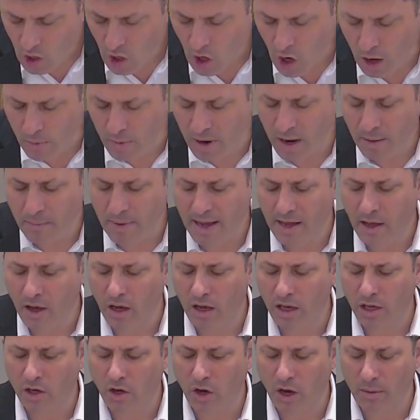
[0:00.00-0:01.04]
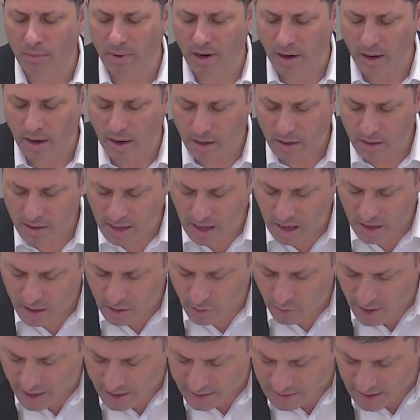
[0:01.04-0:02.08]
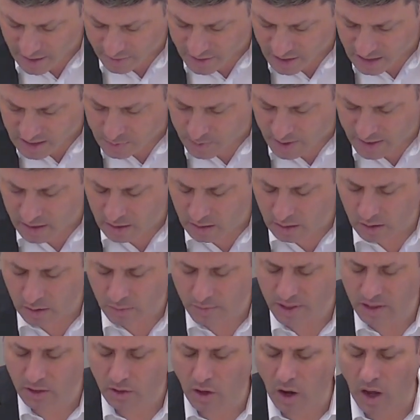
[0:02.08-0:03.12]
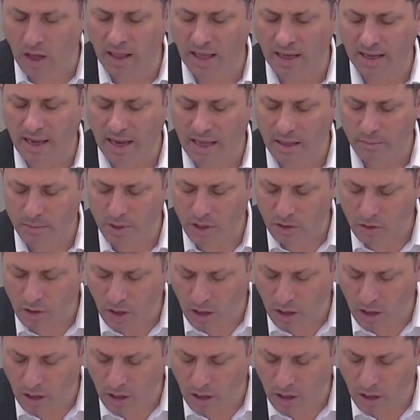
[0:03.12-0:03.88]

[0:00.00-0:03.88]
Yeah, you're right. I have to explain it a little bit. The